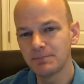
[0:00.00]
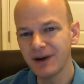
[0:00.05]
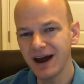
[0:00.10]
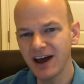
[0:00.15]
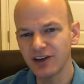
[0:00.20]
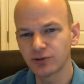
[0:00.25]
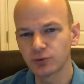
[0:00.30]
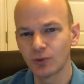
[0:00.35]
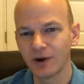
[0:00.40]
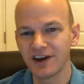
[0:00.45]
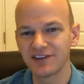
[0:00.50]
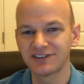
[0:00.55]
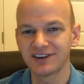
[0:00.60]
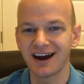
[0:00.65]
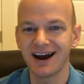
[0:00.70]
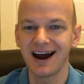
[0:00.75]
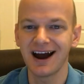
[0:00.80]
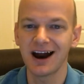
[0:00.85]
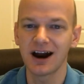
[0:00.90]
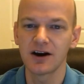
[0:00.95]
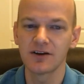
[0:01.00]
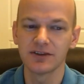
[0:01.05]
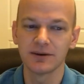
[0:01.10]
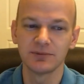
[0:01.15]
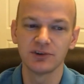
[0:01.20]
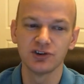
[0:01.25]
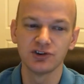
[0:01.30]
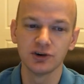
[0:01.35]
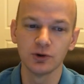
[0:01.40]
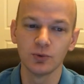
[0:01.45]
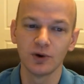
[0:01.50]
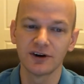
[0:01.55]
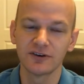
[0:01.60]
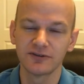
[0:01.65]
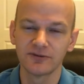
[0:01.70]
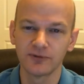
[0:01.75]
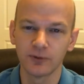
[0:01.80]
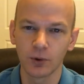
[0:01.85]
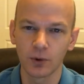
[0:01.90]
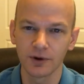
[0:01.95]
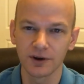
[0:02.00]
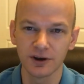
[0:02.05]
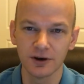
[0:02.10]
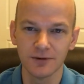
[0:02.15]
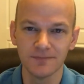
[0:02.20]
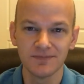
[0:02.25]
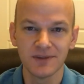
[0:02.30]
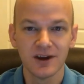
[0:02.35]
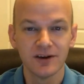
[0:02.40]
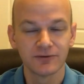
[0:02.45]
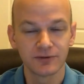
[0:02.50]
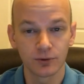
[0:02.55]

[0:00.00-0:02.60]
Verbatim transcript: best way is to hire them to do one for you